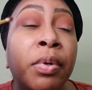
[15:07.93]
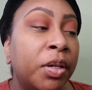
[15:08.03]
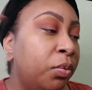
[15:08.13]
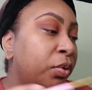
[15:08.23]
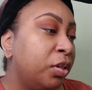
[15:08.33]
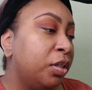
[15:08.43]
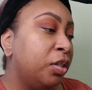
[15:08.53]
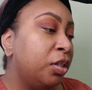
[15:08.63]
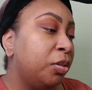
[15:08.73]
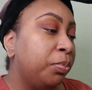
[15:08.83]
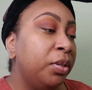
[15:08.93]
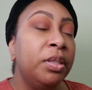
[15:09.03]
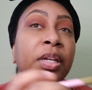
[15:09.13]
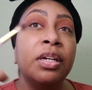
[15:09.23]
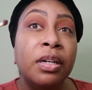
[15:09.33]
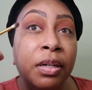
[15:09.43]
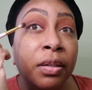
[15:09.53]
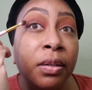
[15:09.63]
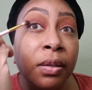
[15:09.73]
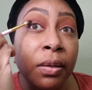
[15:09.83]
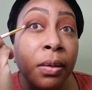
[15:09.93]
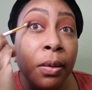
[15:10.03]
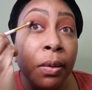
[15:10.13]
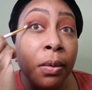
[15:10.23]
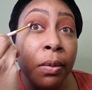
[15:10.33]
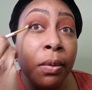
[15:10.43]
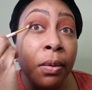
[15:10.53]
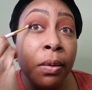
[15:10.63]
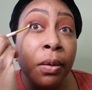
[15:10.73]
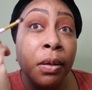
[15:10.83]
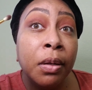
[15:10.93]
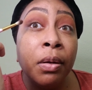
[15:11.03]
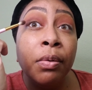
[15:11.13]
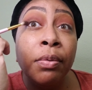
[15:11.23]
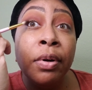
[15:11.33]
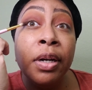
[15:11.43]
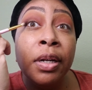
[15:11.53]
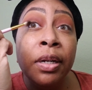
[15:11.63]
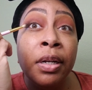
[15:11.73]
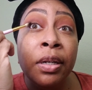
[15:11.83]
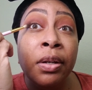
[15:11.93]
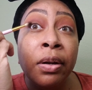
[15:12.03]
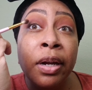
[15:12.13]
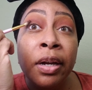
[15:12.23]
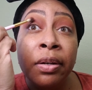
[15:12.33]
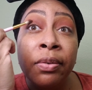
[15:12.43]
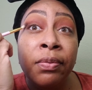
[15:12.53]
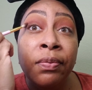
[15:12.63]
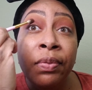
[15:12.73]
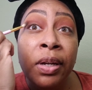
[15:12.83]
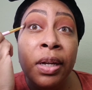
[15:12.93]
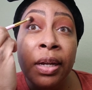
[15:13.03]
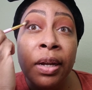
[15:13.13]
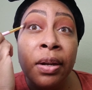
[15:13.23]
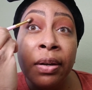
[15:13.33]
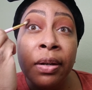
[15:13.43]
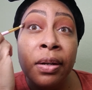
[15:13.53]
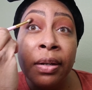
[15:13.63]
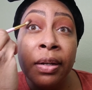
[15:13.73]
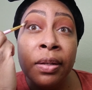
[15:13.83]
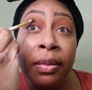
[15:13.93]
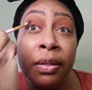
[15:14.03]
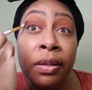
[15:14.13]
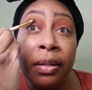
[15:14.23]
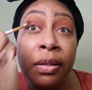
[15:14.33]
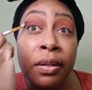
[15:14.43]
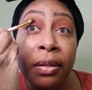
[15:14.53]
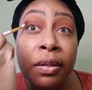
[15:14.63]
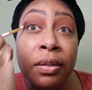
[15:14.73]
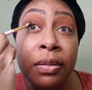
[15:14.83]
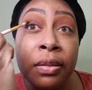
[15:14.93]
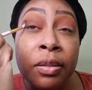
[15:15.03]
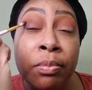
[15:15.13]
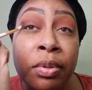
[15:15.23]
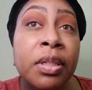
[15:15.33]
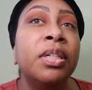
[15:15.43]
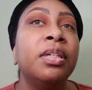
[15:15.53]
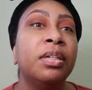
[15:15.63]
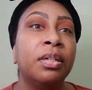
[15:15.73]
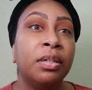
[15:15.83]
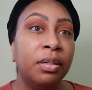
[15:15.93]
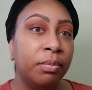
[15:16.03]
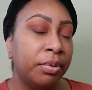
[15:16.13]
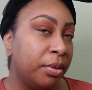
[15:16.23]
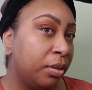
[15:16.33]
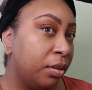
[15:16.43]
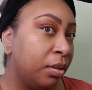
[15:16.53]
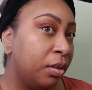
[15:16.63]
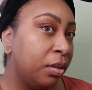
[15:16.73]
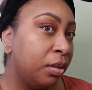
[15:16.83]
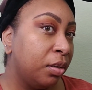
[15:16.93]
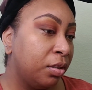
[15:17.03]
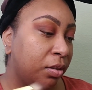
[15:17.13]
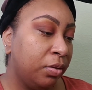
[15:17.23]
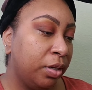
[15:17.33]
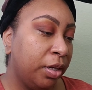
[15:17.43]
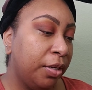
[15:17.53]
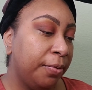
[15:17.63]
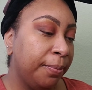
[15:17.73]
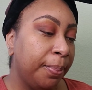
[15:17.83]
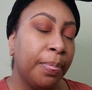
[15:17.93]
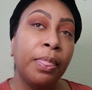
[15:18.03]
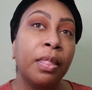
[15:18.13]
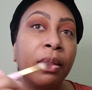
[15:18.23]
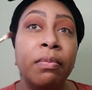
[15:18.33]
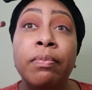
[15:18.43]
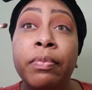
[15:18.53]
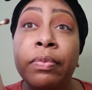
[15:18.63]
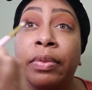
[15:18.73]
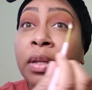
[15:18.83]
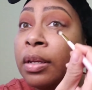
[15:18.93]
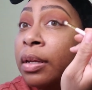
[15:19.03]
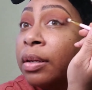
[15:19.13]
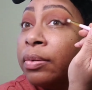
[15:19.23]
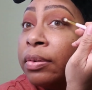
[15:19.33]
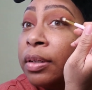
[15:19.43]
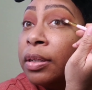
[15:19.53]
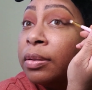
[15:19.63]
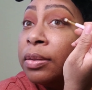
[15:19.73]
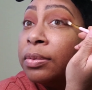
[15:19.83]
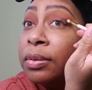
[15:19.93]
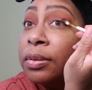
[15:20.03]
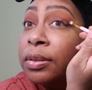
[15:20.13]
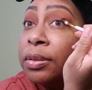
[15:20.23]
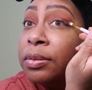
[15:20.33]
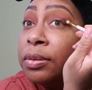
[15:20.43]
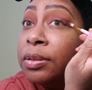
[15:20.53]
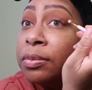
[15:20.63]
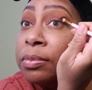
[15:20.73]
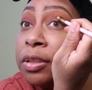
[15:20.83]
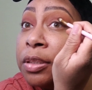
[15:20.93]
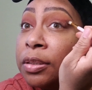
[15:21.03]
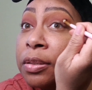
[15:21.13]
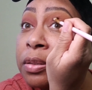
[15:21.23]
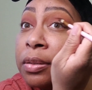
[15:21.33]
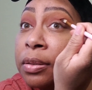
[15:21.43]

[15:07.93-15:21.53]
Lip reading: But we're gonna just put that color right in your outer B area and then just blend it up, okay? And we're not doing too much.